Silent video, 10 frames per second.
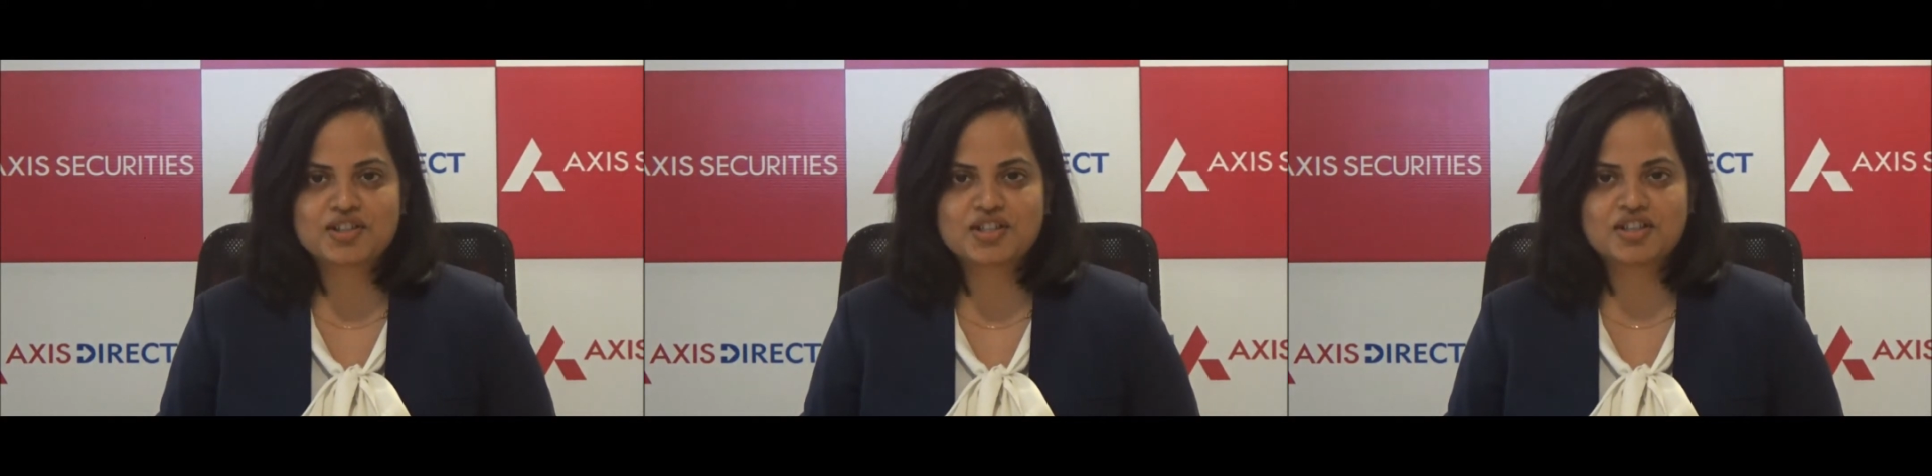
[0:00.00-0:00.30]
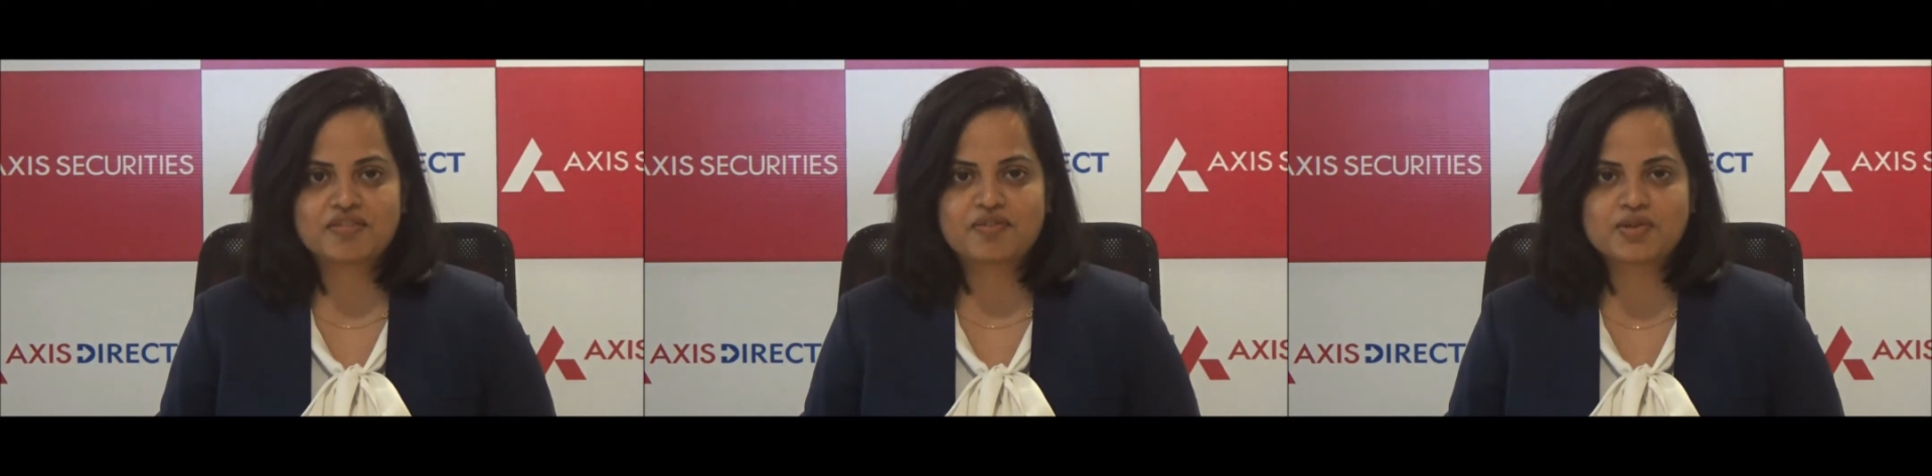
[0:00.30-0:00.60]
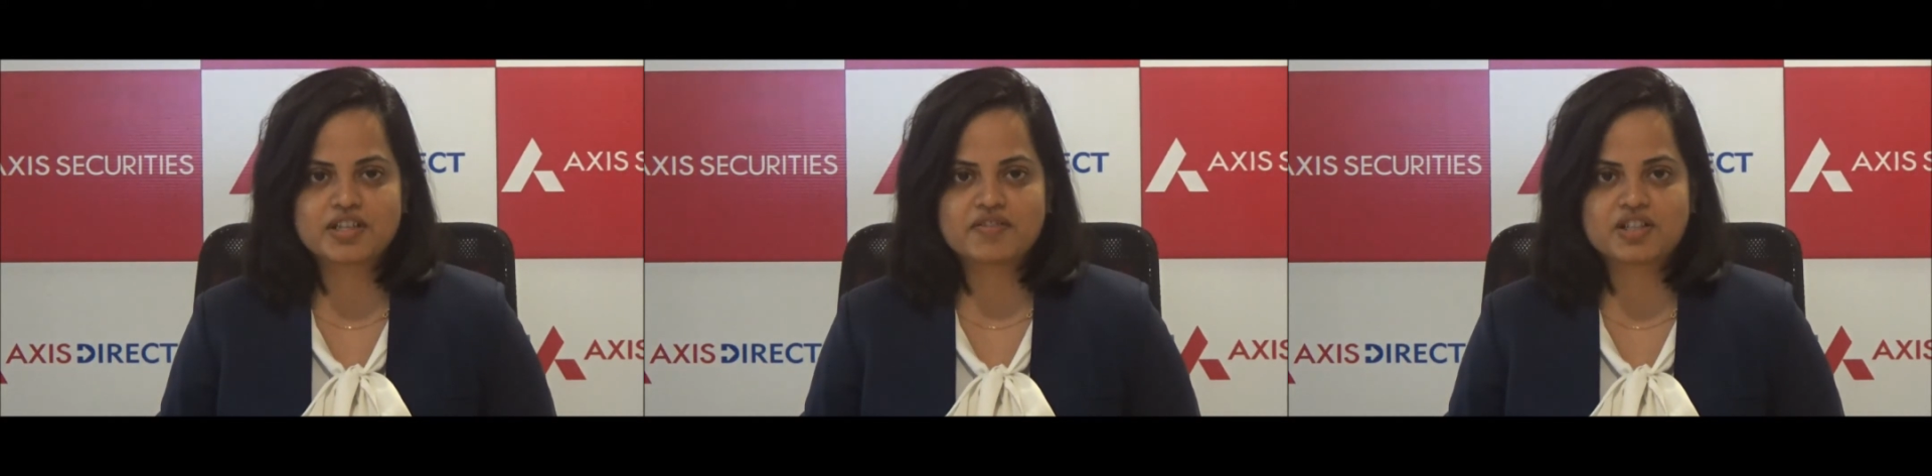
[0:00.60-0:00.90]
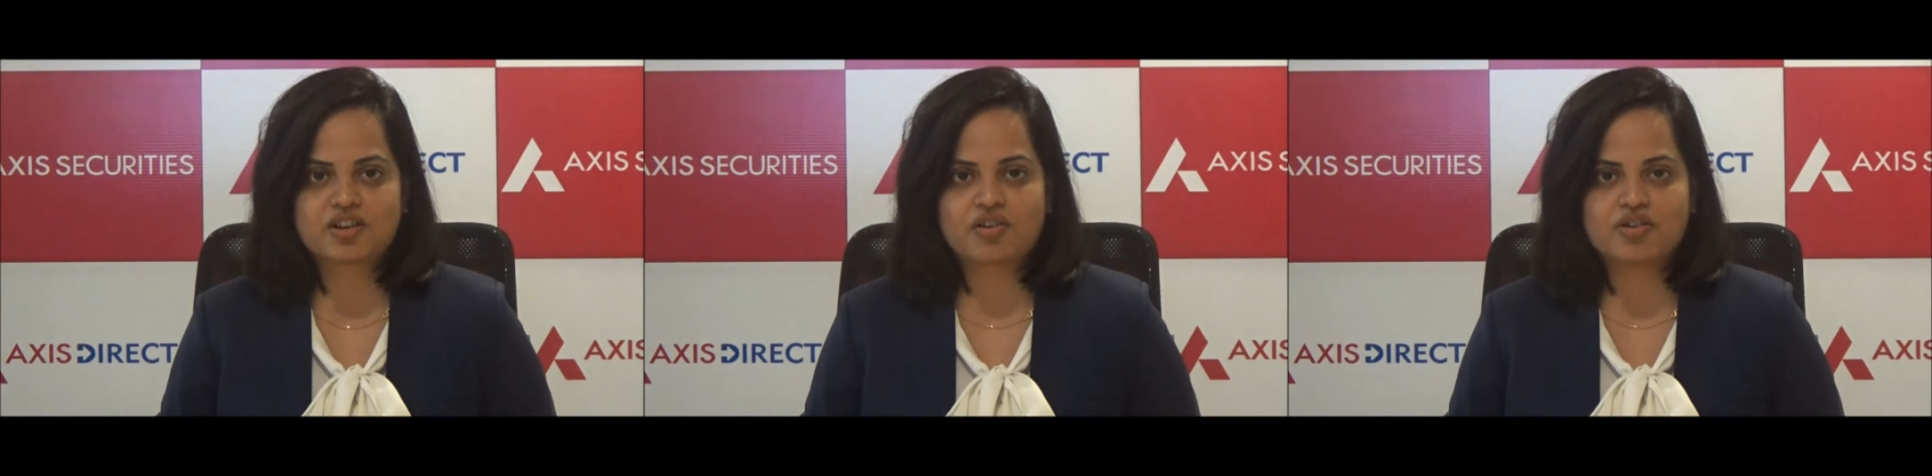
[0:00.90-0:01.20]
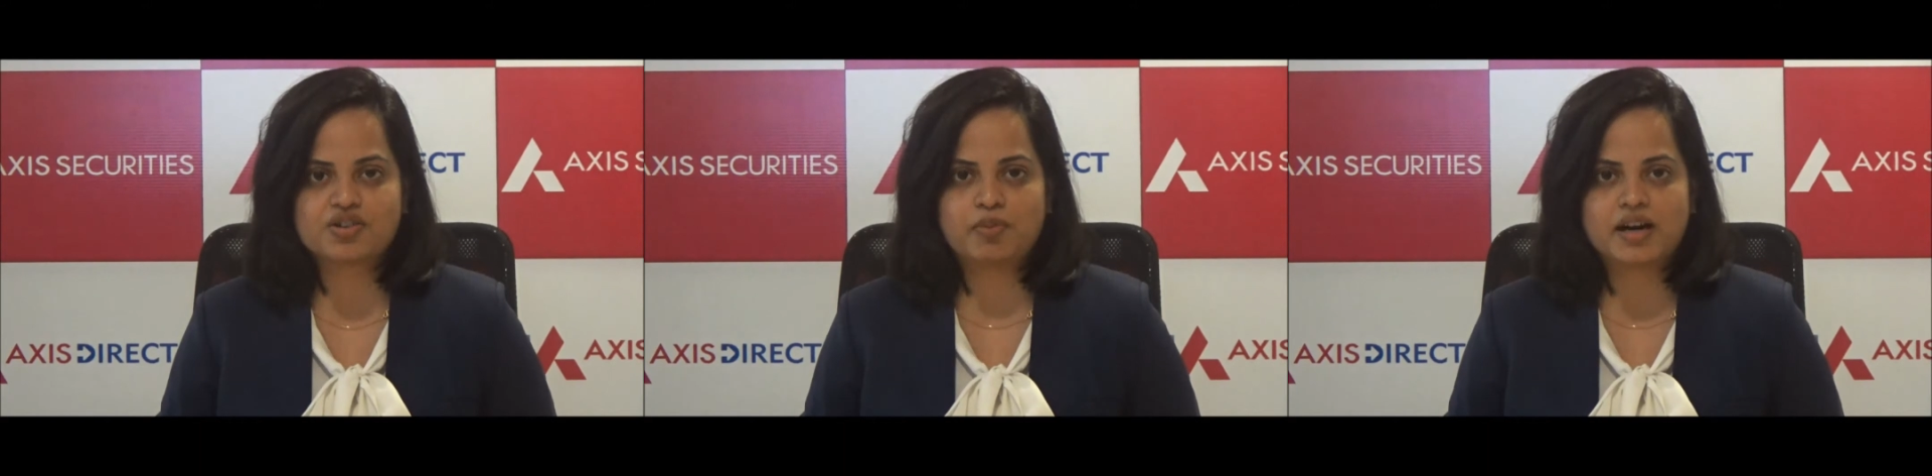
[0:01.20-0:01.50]
to the tune of 470
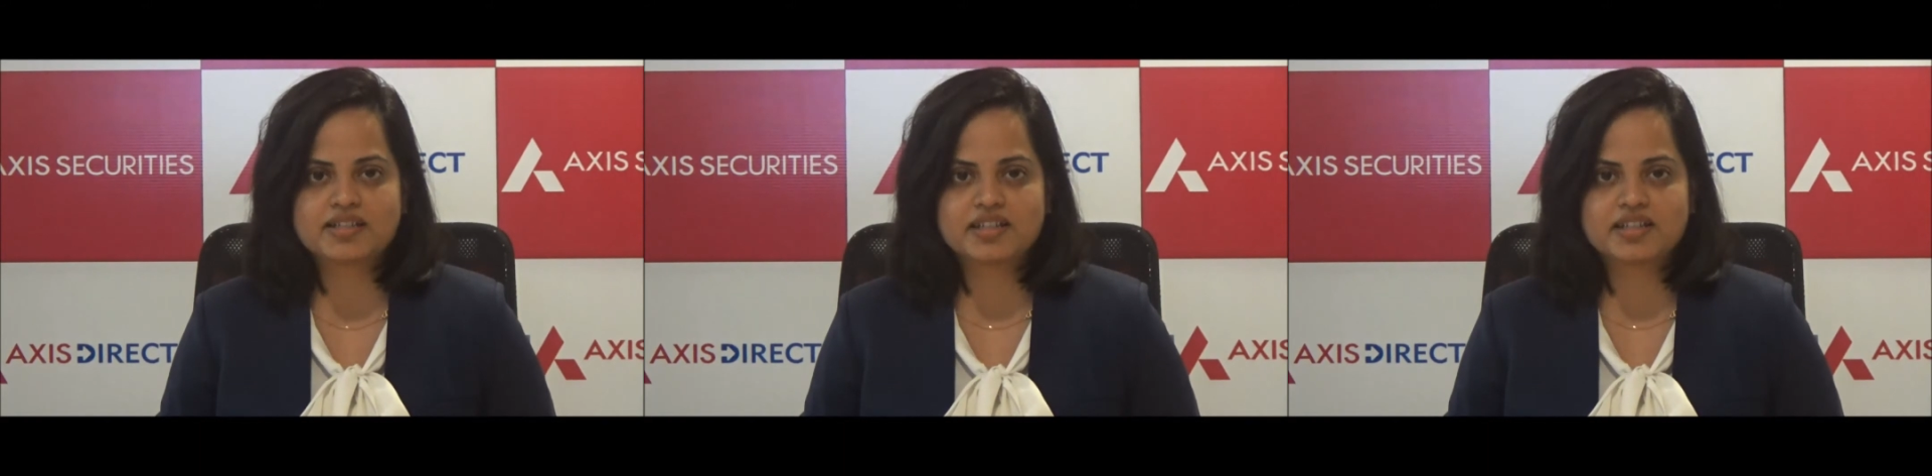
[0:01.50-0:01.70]
crores, buyers